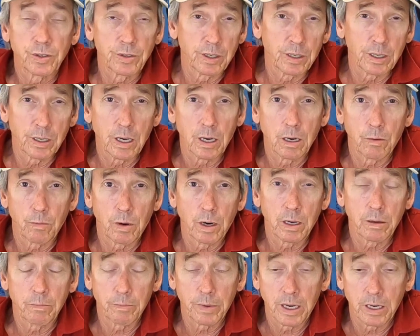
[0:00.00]
and then got
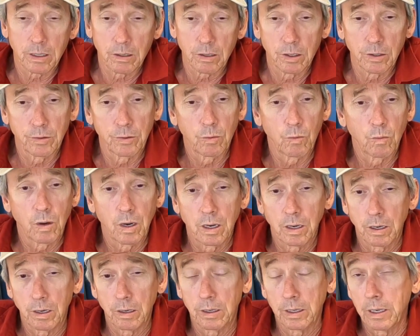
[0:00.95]
right back on the
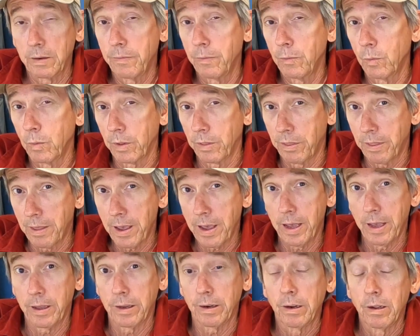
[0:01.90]
water. And even with
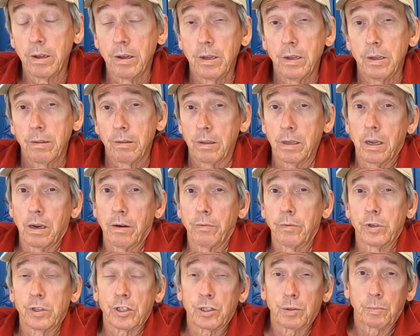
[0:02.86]
that, the
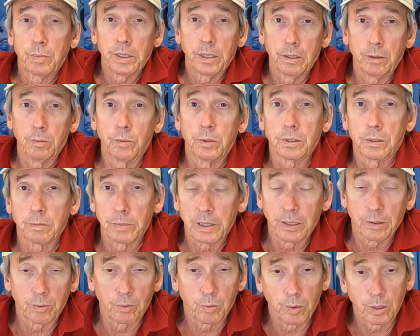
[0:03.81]
average speed was
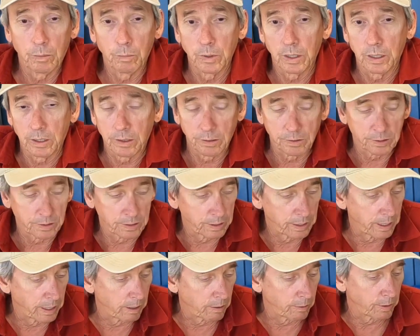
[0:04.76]
about 3 miles
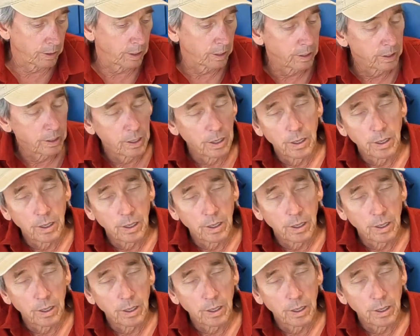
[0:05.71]
an hour.